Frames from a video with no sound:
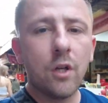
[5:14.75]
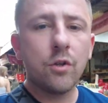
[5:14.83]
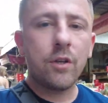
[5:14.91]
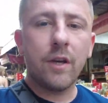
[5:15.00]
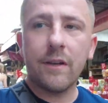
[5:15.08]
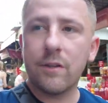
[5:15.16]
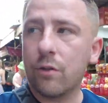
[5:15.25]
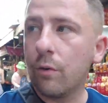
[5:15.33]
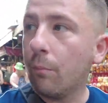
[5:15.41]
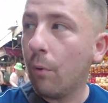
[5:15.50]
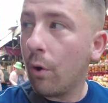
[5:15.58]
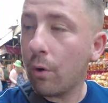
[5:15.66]
So yes,
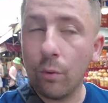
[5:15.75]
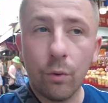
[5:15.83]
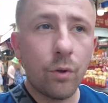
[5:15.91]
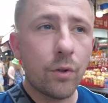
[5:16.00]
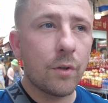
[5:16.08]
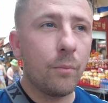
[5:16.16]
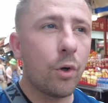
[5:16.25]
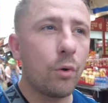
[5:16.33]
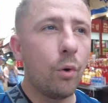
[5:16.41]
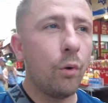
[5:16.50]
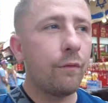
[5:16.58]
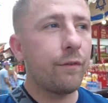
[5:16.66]
tomorrow, tomorrow
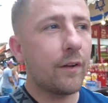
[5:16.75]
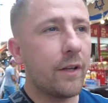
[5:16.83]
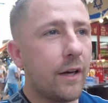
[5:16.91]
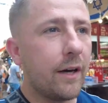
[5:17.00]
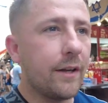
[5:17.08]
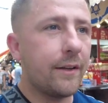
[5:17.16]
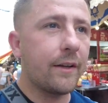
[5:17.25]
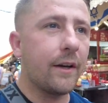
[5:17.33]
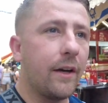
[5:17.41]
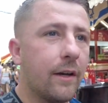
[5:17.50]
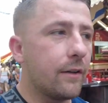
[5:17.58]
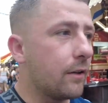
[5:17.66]
hopefully I
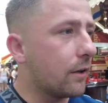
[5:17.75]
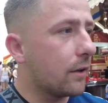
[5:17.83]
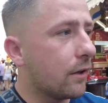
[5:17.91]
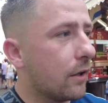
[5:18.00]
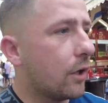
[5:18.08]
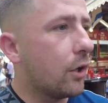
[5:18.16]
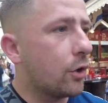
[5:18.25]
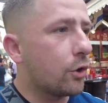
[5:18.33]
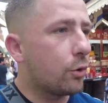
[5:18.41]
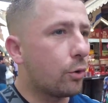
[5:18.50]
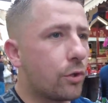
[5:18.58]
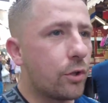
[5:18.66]
can
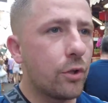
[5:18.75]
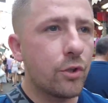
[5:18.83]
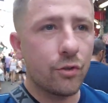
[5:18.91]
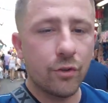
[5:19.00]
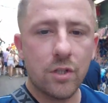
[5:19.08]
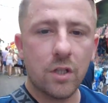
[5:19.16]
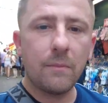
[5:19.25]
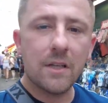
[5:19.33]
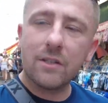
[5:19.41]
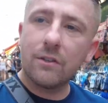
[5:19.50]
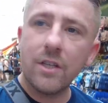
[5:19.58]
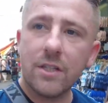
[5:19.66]
go to Jerusalem,
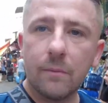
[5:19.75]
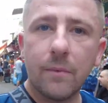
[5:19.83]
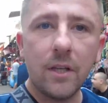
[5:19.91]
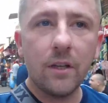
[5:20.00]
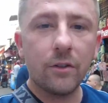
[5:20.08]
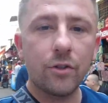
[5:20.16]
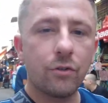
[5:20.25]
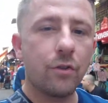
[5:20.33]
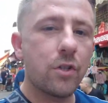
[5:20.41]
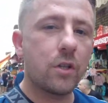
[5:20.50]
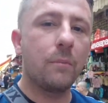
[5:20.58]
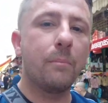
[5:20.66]
that's the reason I'm here,
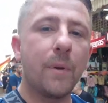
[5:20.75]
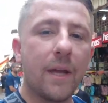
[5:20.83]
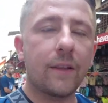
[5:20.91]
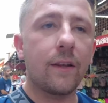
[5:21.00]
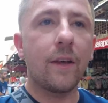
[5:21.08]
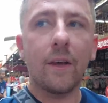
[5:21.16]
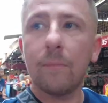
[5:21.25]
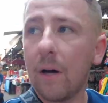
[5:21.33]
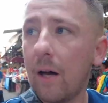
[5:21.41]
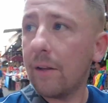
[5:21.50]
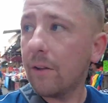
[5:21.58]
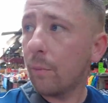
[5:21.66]
Jerusalem, Bethlehem
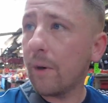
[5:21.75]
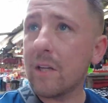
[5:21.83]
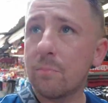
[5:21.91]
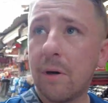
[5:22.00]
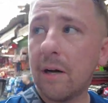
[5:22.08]
and the West